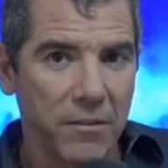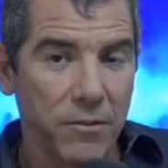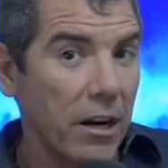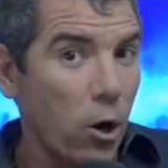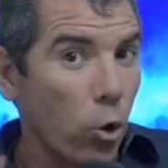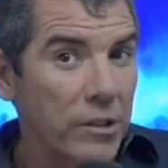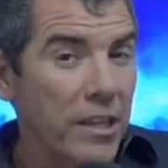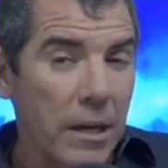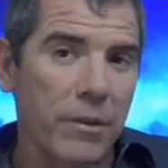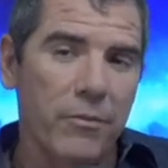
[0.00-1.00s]
and everything are only
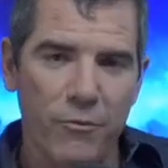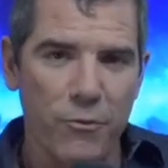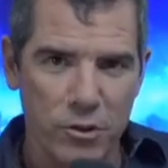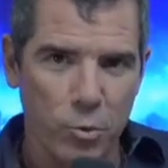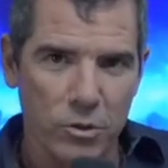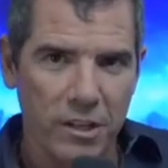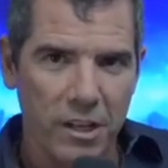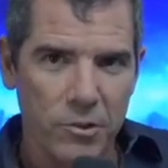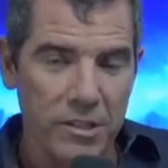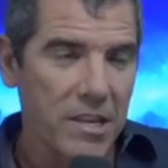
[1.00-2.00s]
coming from first world
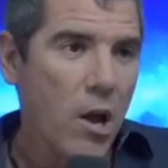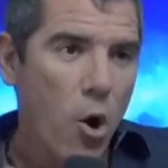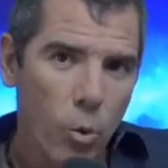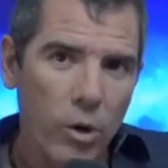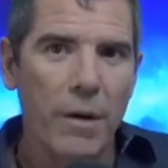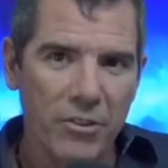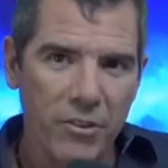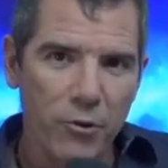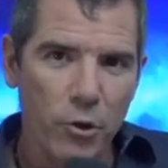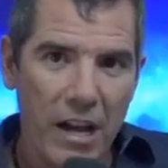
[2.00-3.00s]
countries. What about
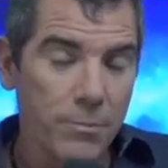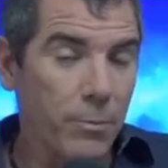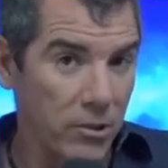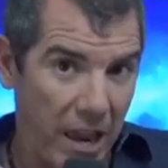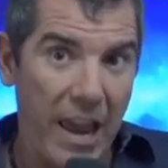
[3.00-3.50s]
the full hospitals?